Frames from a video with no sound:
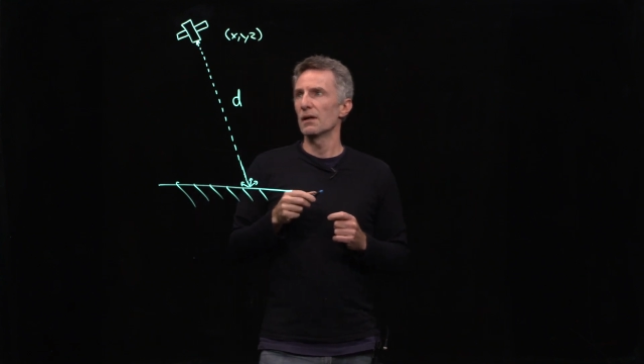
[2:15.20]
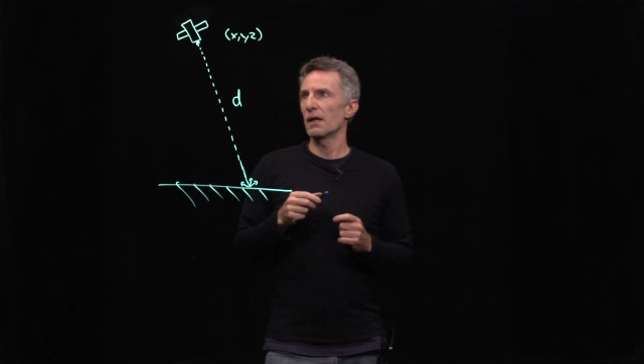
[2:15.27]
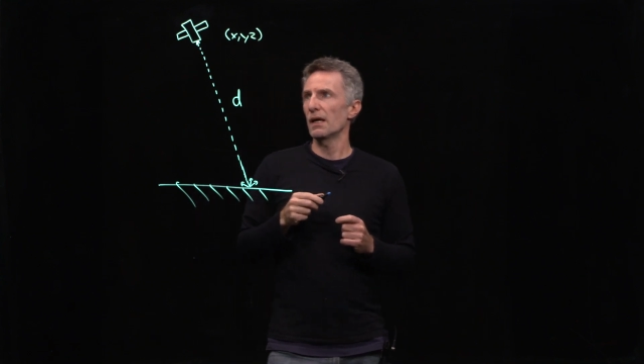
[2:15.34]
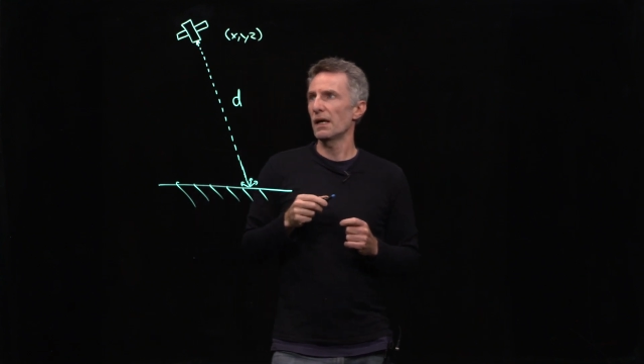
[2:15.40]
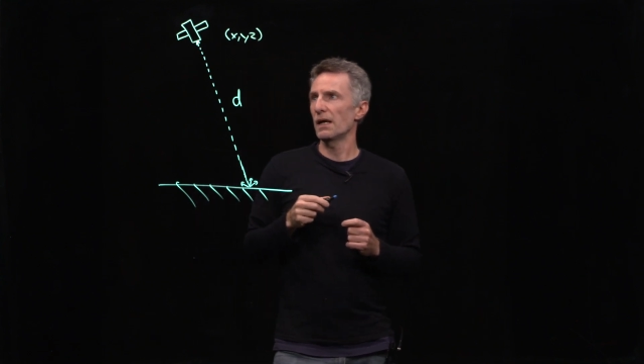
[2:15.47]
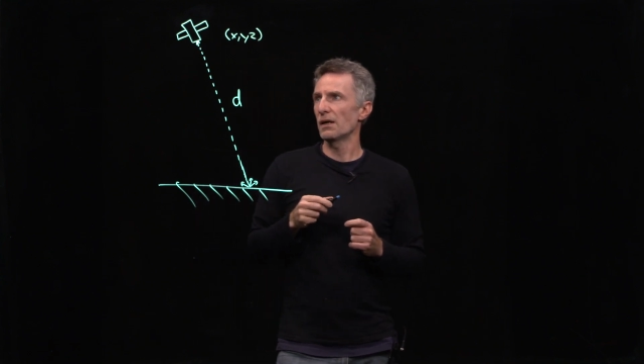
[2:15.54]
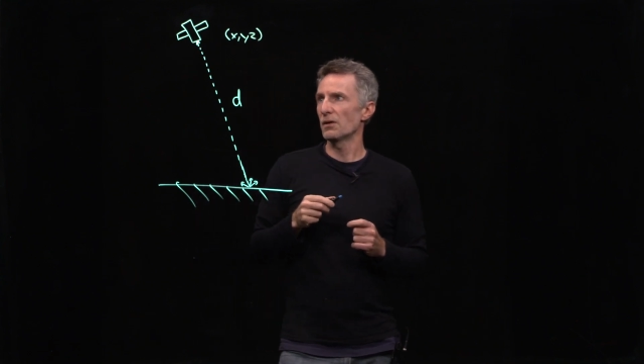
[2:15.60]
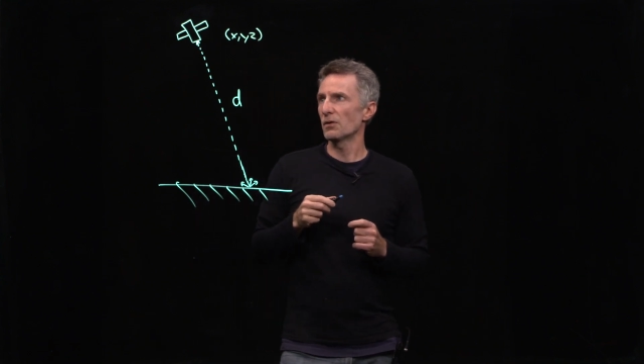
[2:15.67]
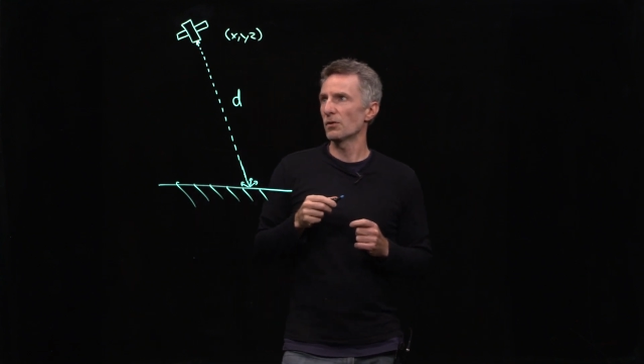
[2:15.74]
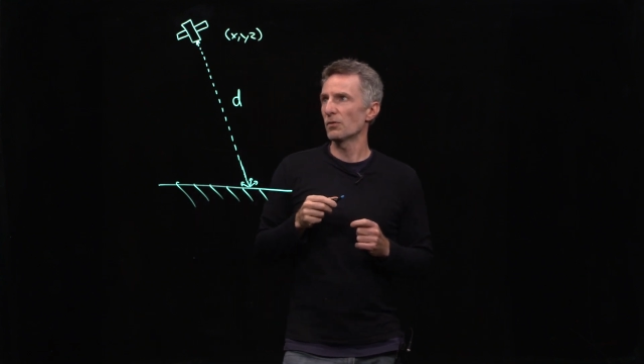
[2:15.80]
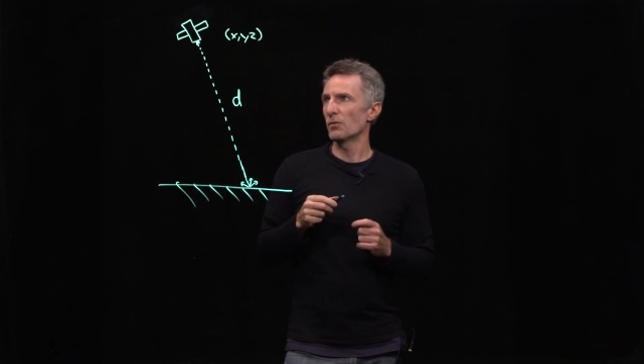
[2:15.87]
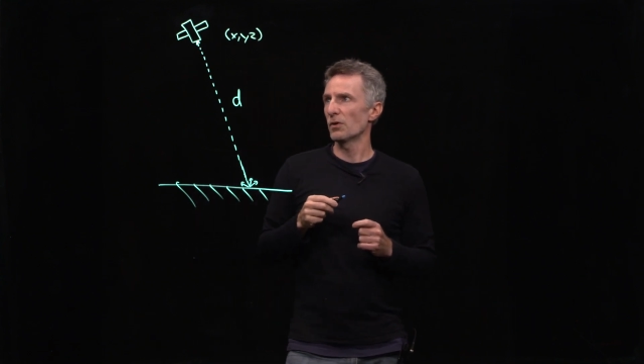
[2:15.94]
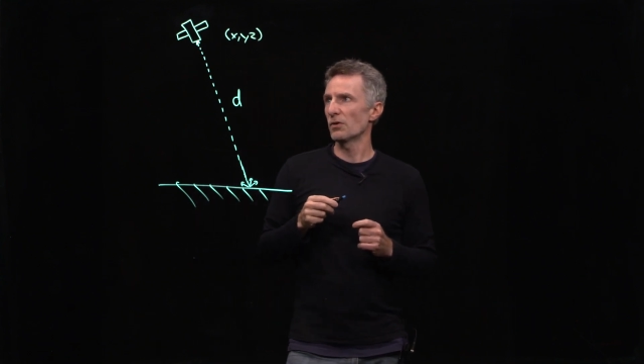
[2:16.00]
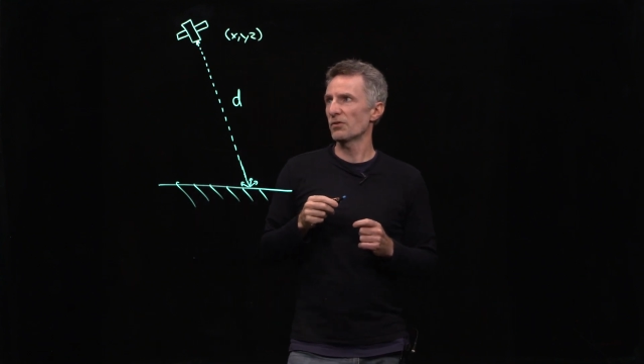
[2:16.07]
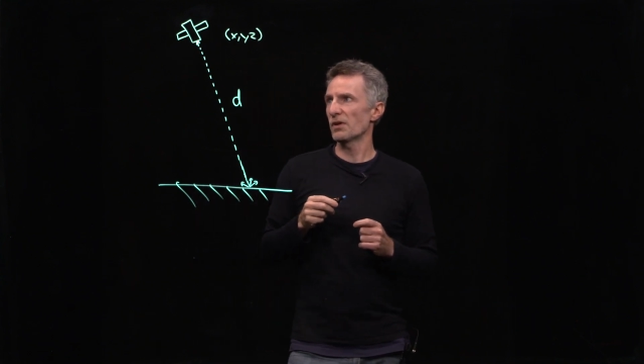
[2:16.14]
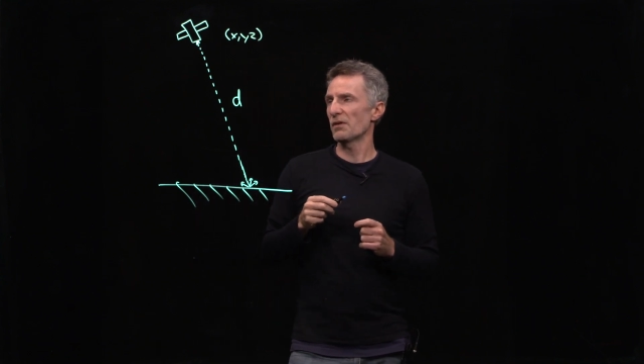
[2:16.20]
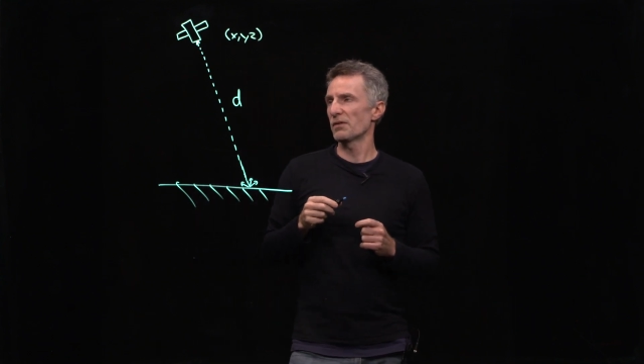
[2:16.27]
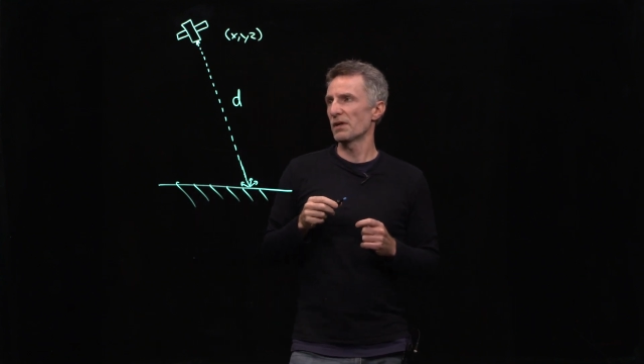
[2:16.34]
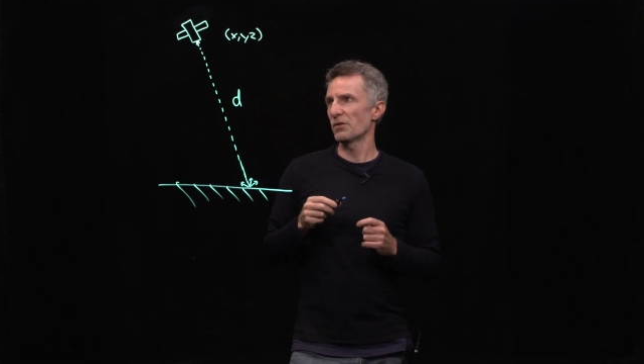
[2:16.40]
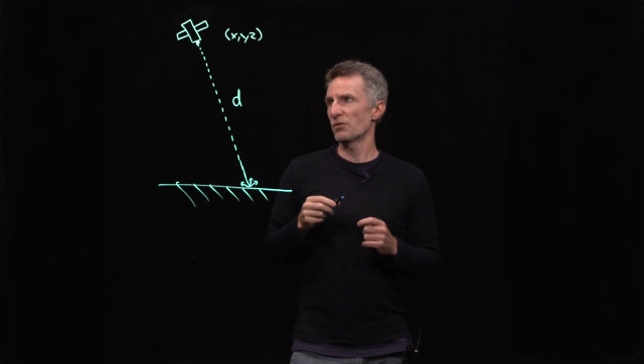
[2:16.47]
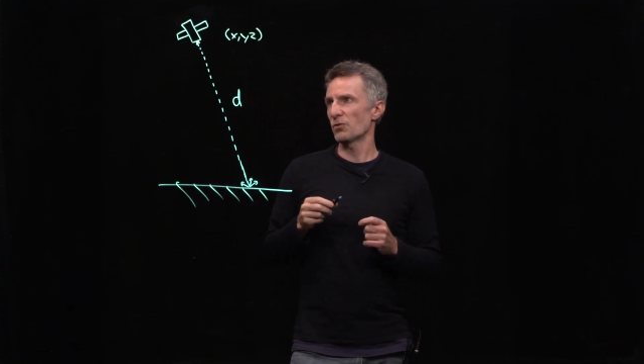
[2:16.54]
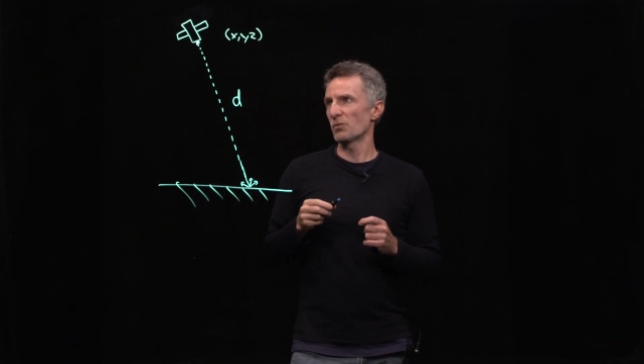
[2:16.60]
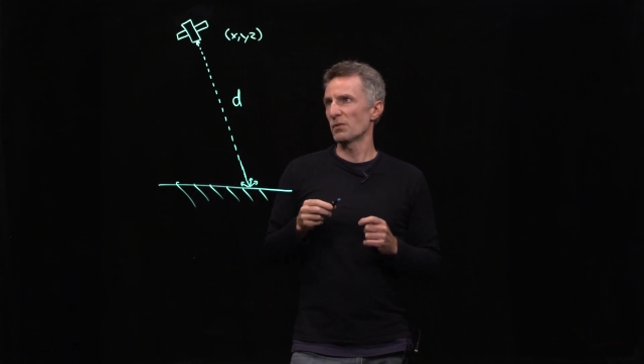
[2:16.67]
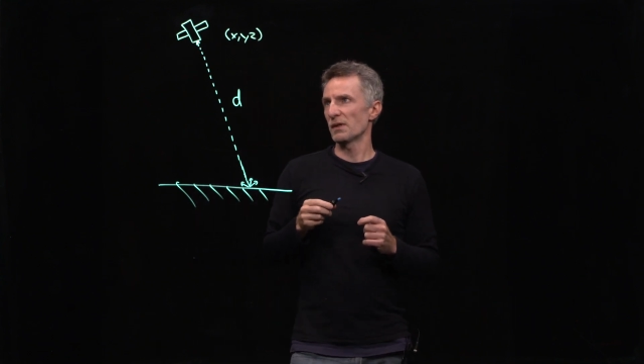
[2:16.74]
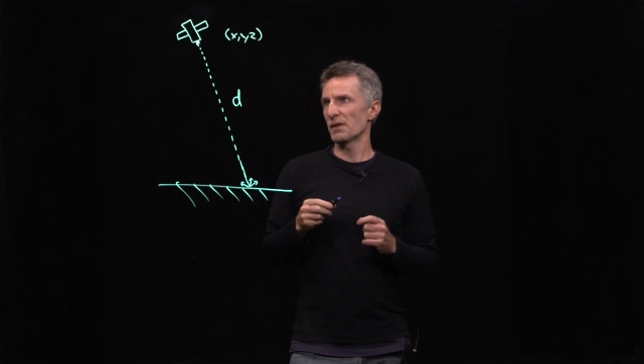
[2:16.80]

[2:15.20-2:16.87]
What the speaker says: And we also have an instrument